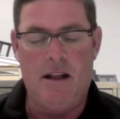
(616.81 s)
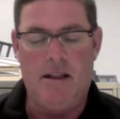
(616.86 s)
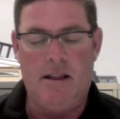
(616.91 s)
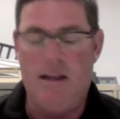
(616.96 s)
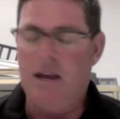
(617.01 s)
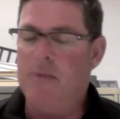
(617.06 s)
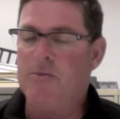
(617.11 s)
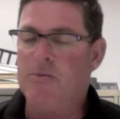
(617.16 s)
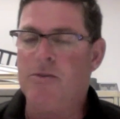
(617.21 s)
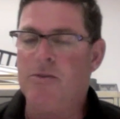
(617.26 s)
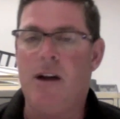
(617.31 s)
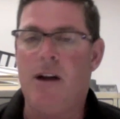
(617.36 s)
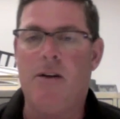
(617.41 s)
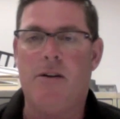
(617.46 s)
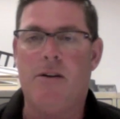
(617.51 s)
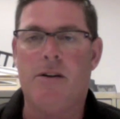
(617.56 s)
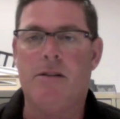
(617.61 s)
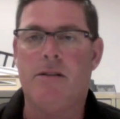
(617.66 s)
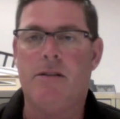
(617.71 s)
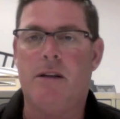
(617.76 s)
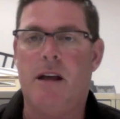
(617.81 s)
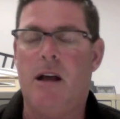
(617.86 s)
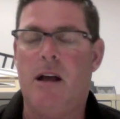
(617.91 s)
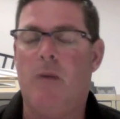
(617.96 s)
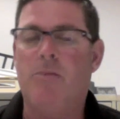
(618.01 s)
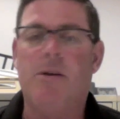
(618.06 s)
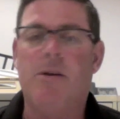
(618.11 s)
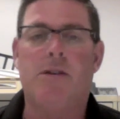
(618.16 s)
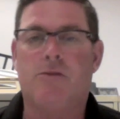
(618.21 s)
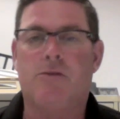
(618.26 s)
the hip trainer has
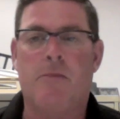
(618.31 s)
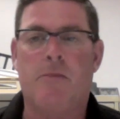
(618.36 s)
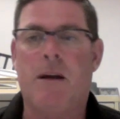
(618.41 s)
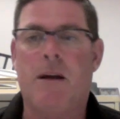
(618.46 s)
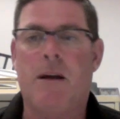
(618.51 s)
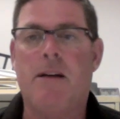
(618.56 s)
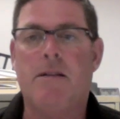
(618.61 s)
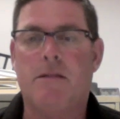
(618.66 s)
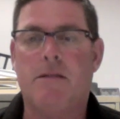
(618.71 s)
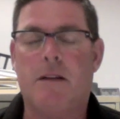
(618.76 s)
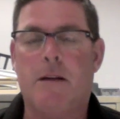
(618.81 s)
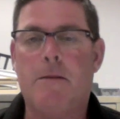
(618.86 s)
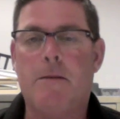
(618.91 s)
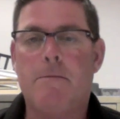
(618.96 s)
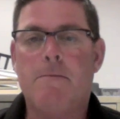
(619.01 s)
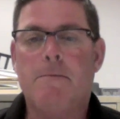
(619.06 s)
helped us tremendously.